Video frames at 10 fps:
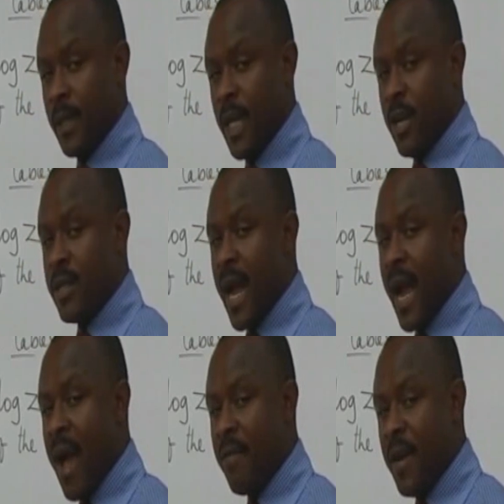Just like
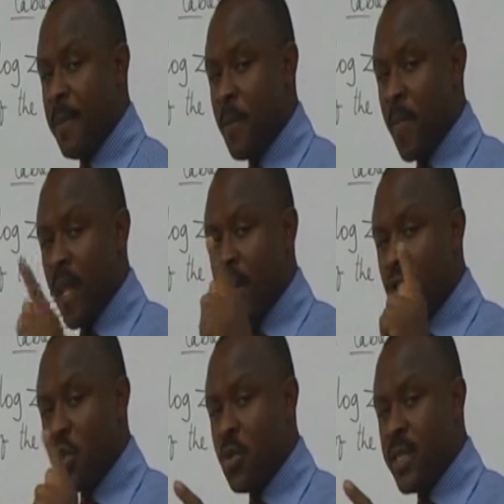having
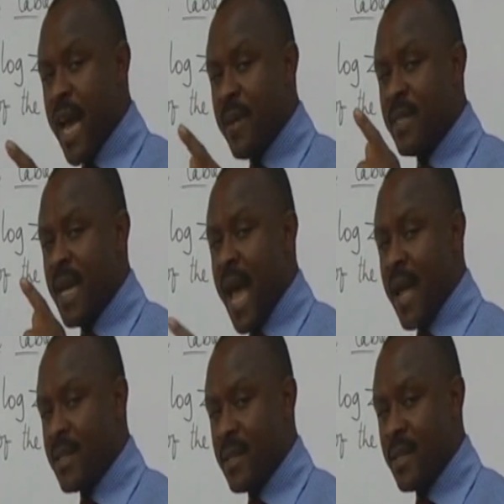2 times
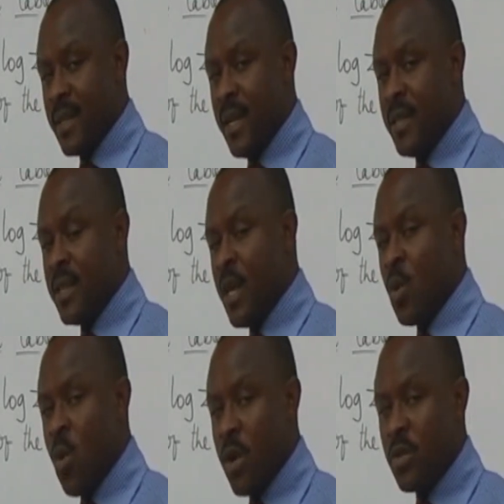x is
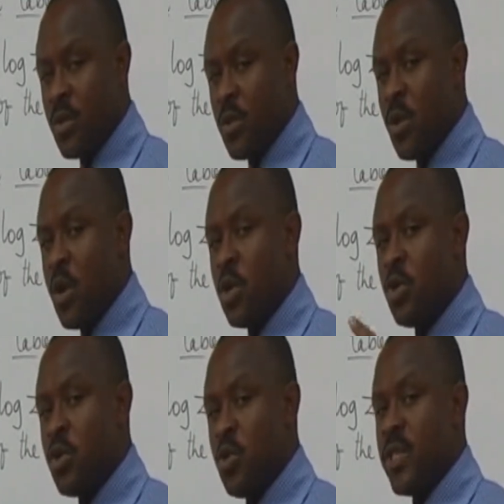equal to
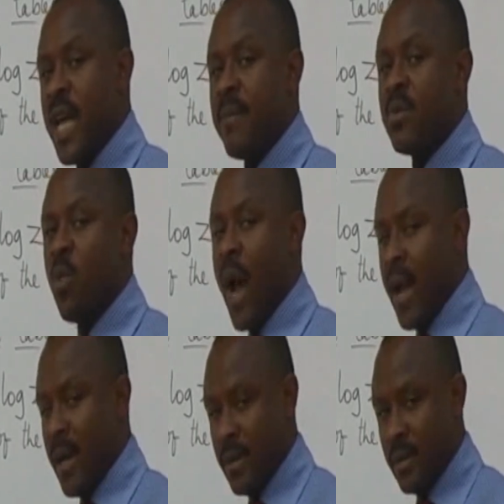2 times
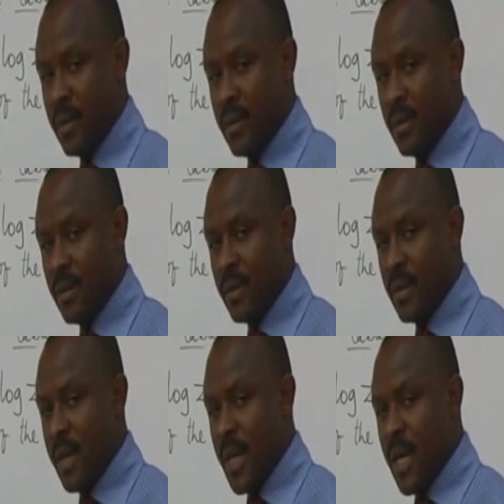y.
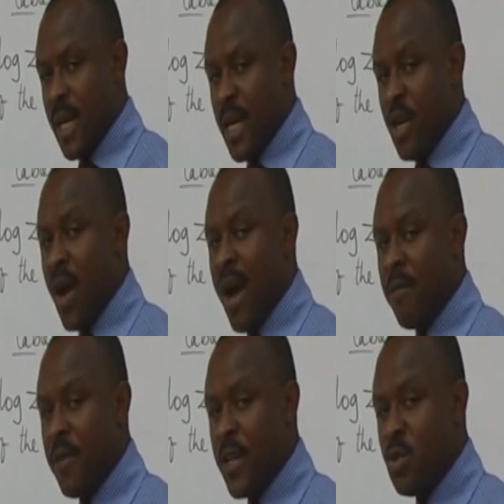You are
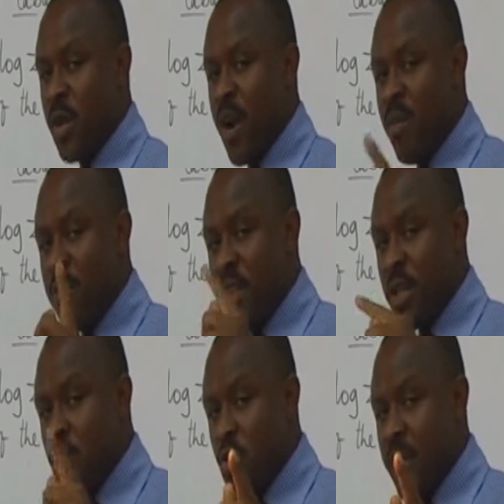free to remove the
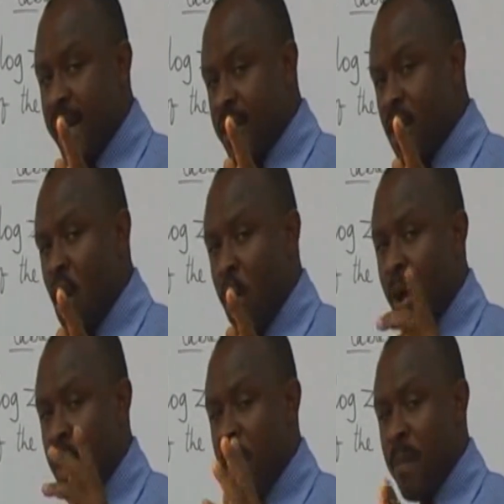2 that is
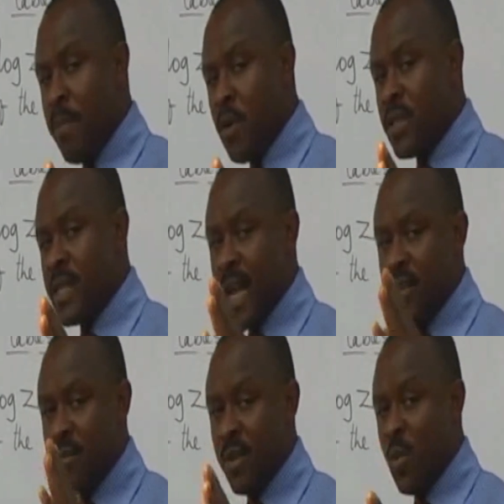common in both sides
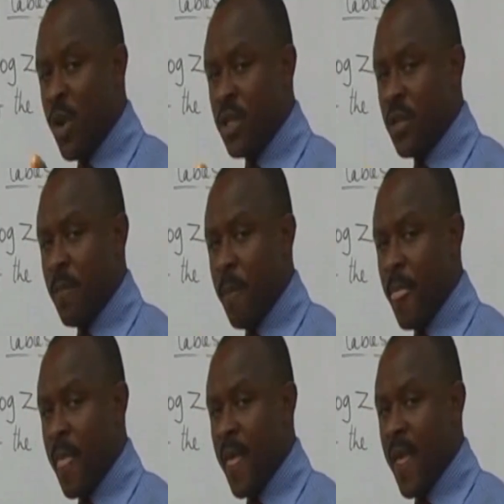of the equation
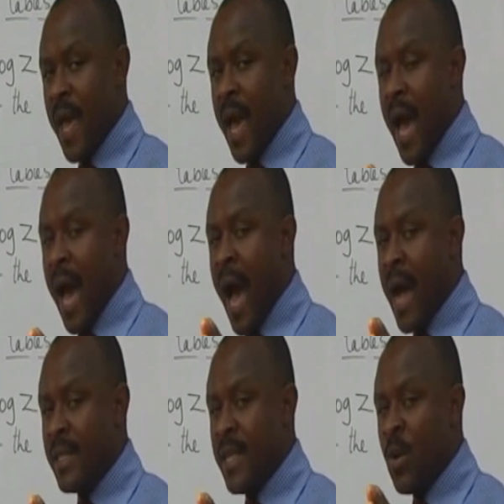
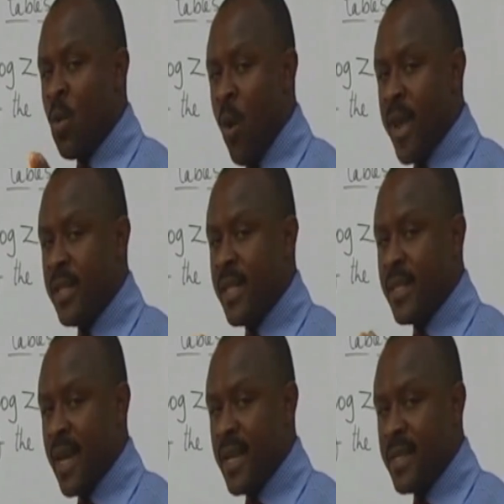and equate the
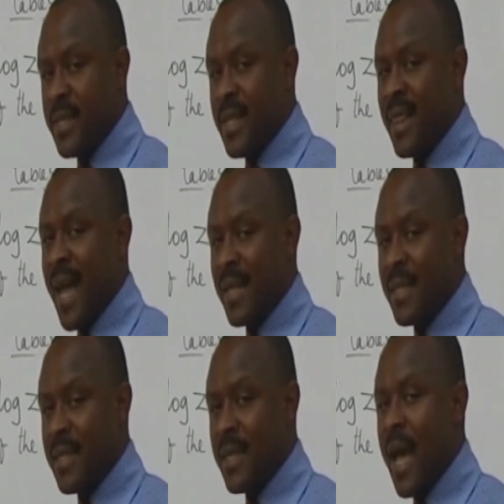things that
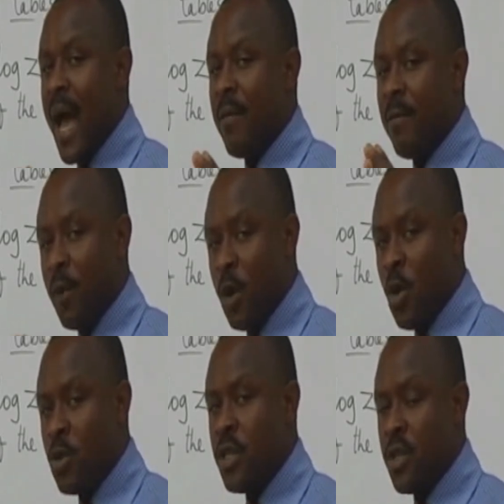
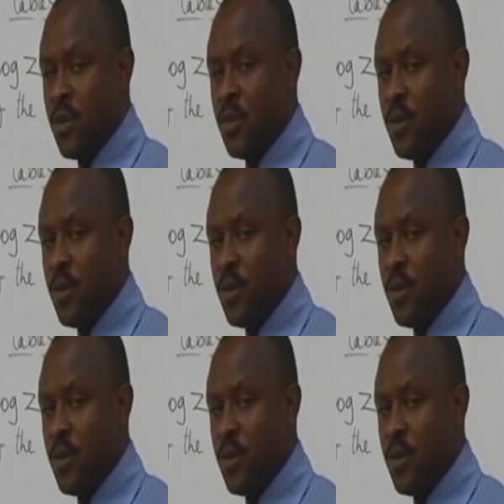follows the 2.